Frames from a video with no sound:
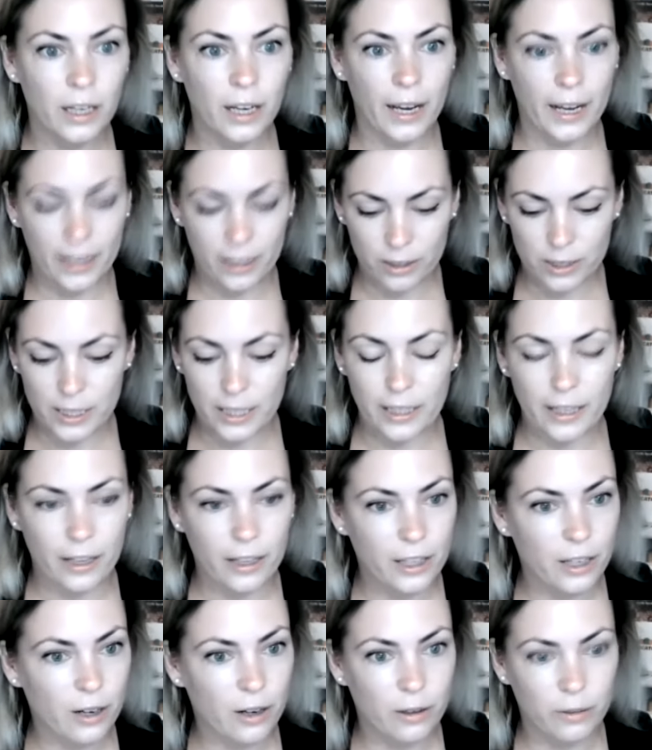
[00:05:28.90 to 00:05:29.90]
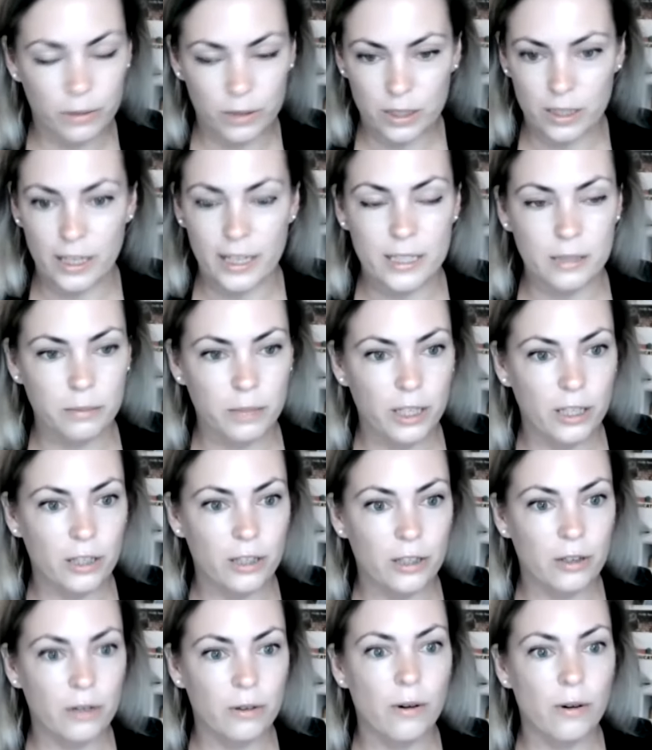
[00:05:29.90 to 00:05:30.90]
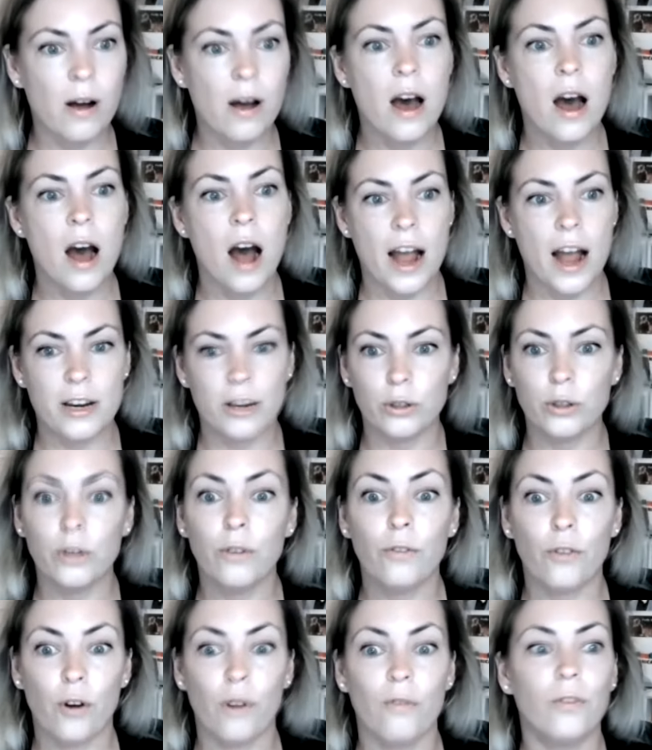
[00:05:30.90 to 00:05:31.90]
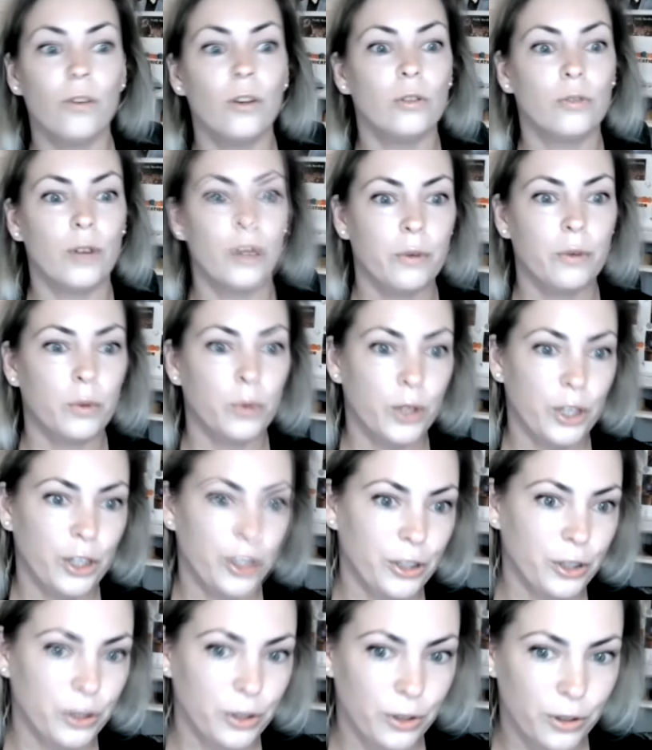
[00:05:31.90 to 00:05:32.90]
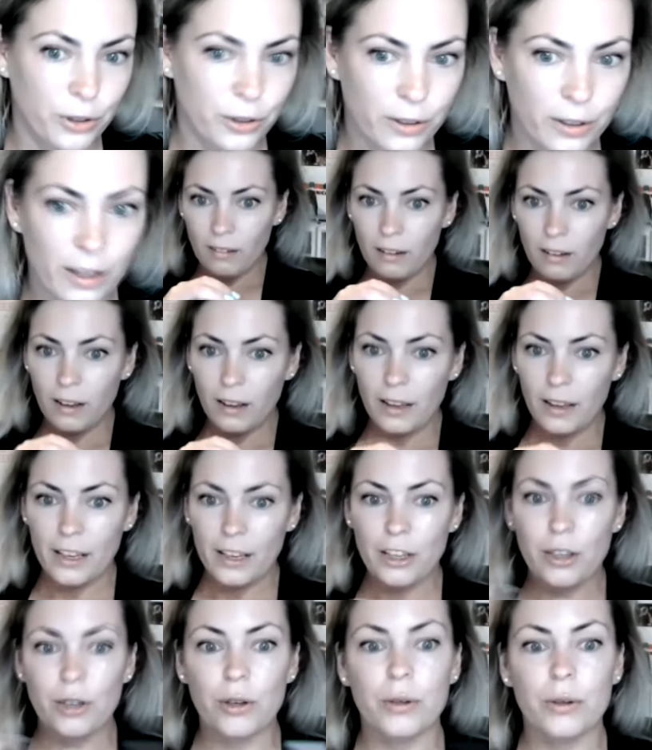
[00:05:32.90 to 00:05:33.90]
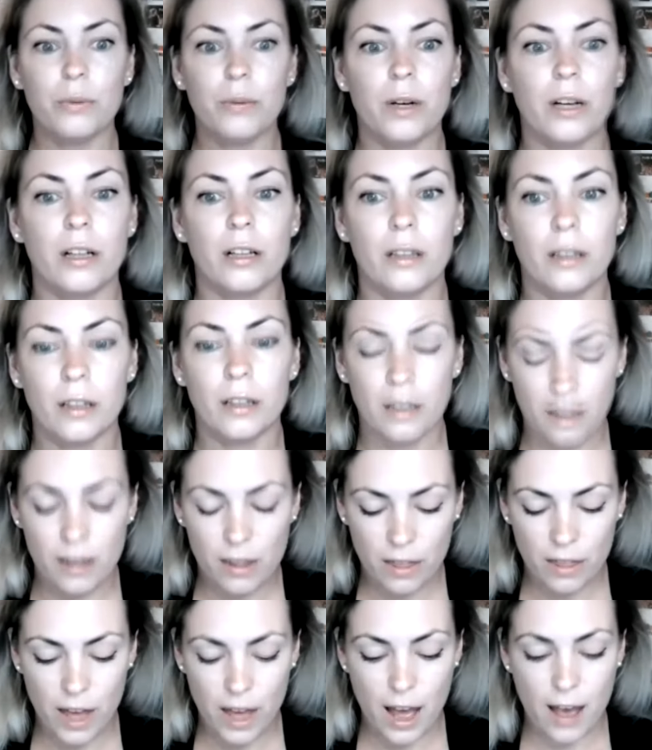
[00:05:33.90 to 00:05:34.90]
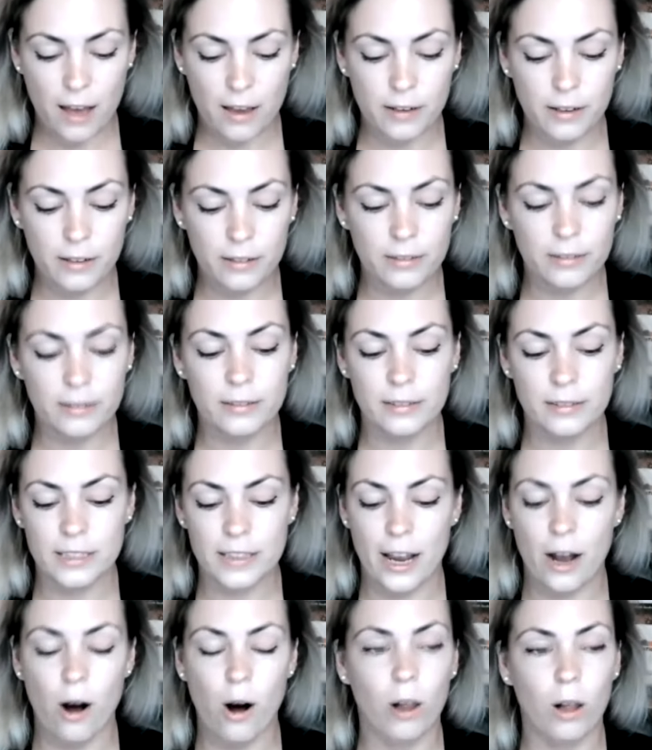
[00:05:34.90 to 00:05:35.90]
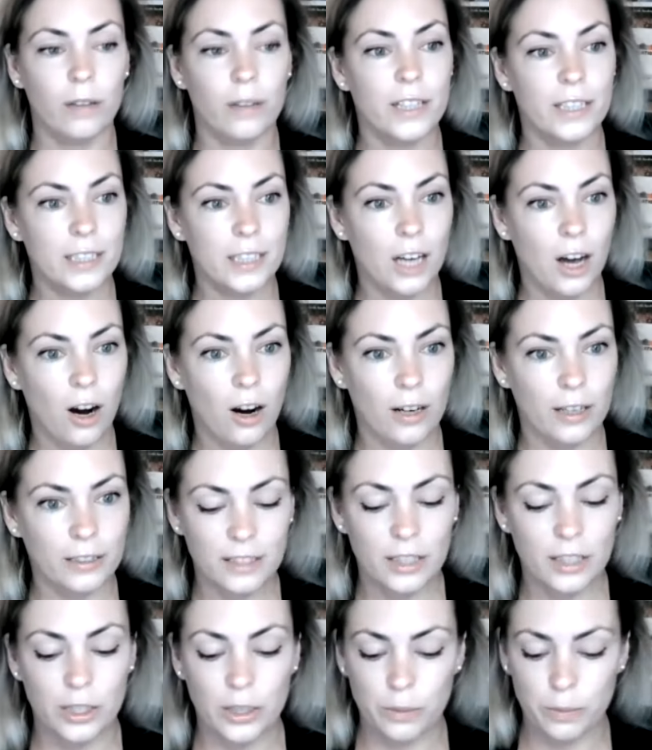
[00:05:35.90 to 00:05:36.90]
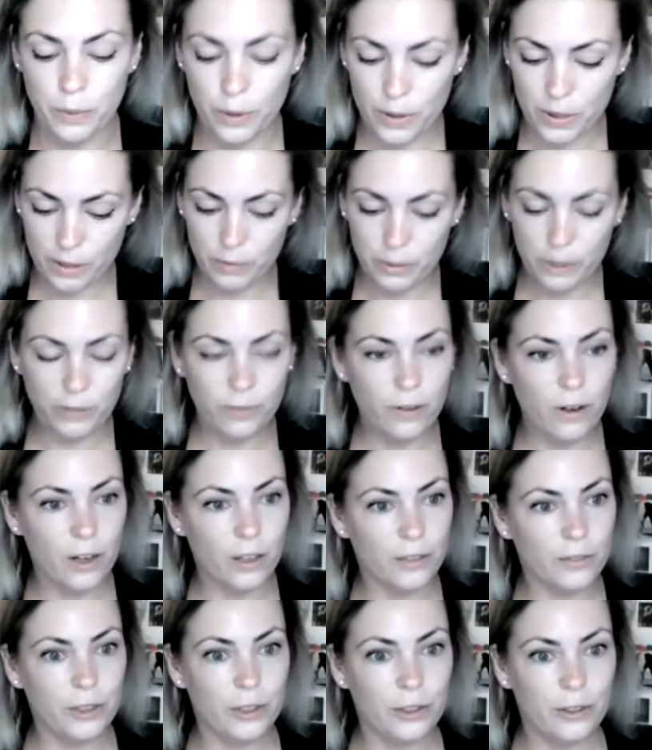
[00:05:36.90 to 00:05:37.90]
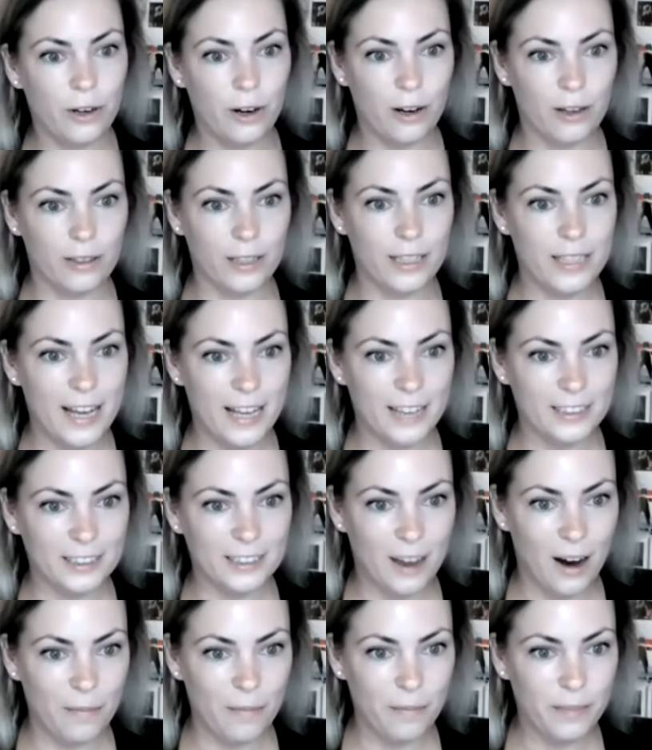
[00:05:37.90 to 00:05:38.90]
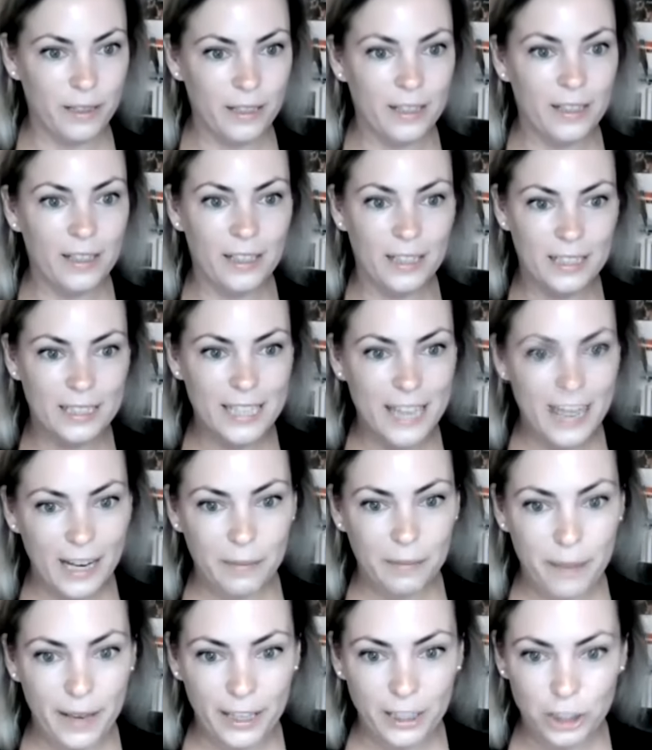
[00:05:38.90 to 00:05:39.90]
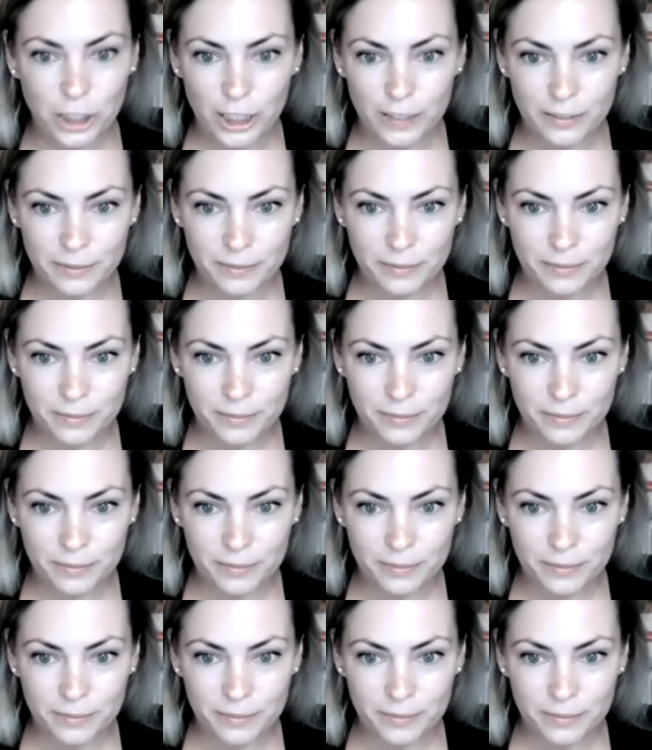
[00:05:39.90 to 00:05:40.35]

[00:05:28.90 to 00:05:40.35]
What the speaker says: and you say like, you know, it was nice meeting you. I know you're from Fall River. Where do you do? You will then take all of this card, you put them in front of you on the desktop, take a picture,